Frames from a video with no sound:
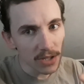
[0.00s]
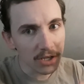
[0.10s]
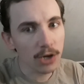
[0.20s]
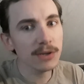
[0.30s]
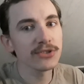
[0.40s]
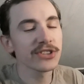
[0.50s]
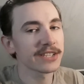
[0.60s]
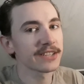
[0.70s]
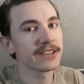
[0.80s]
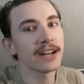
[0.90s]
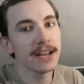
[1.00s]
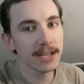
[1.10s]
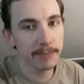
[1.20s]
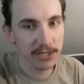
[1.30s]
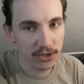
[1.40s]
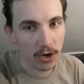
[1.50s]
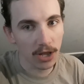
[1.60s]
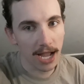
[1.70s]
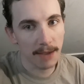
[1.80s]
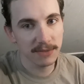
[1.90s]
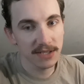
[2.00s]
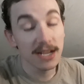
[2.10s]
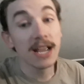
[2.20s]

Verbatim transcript: Courier 6 does not end up in Star Labs,